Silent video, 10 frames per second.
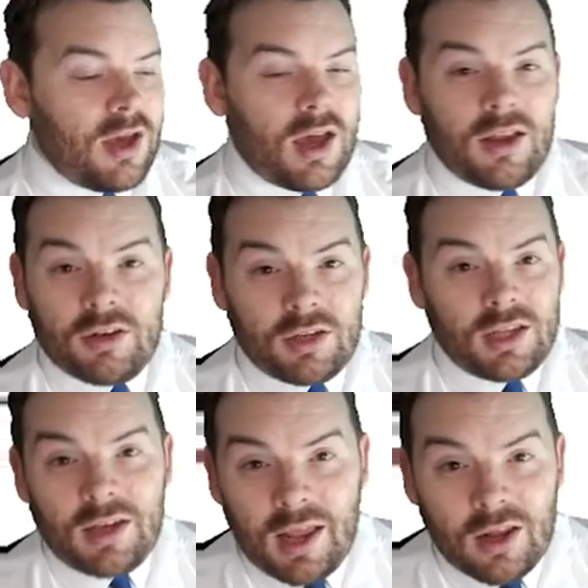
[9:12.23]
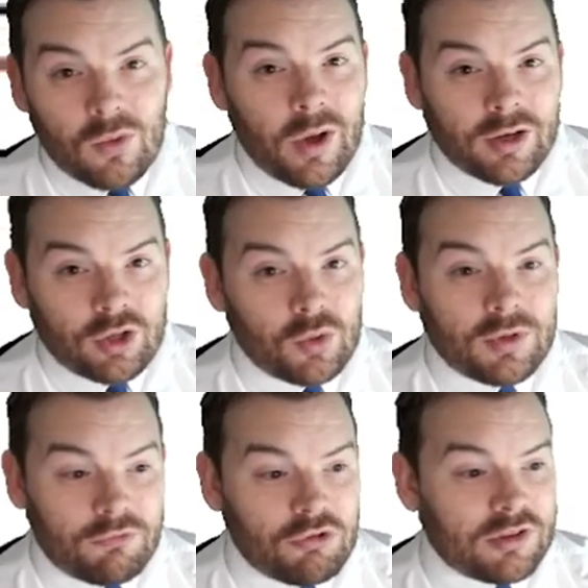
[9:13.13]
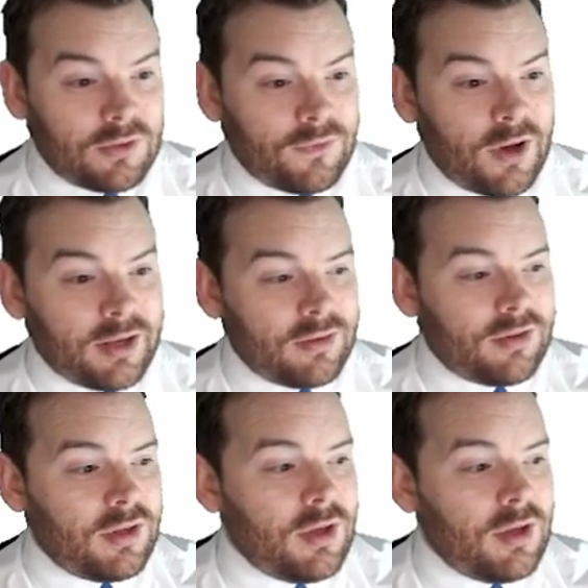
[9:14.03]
And in LO1, you would have justified it